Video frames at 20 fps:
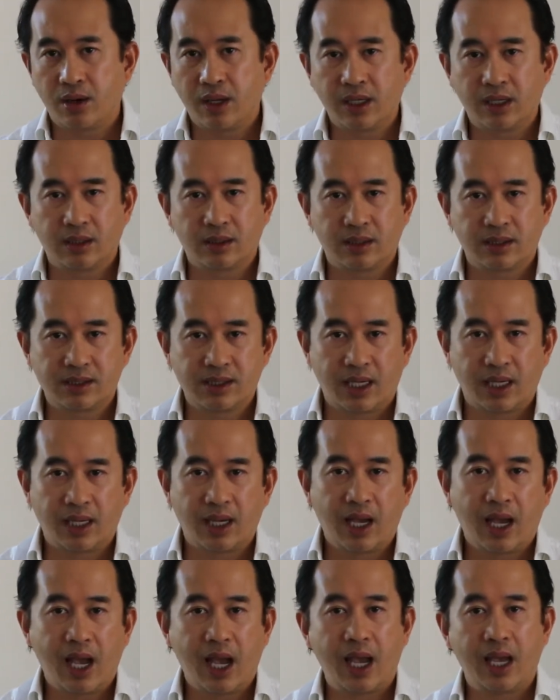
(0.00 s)
He's going to say,
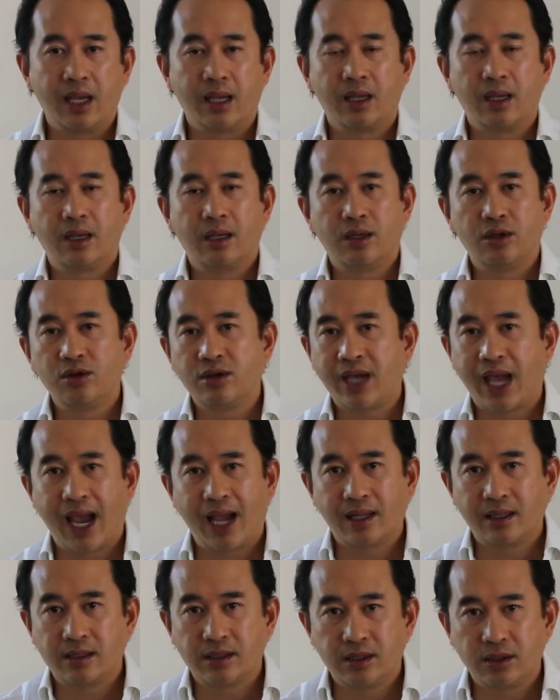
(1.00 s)
hey, you
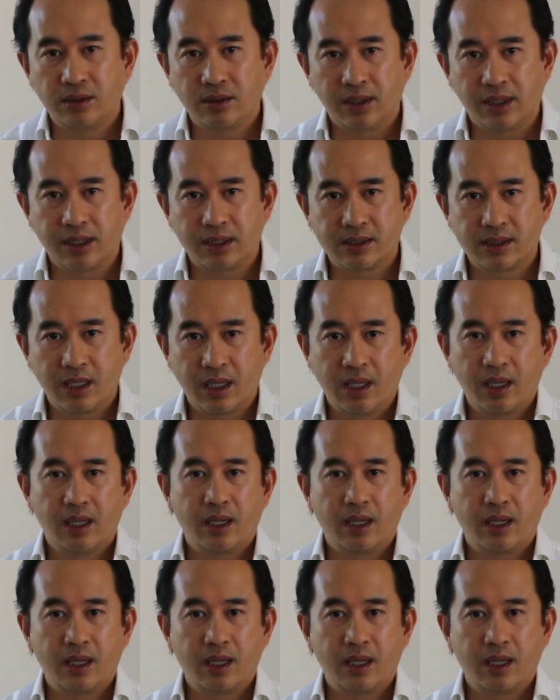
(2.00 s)
can't do this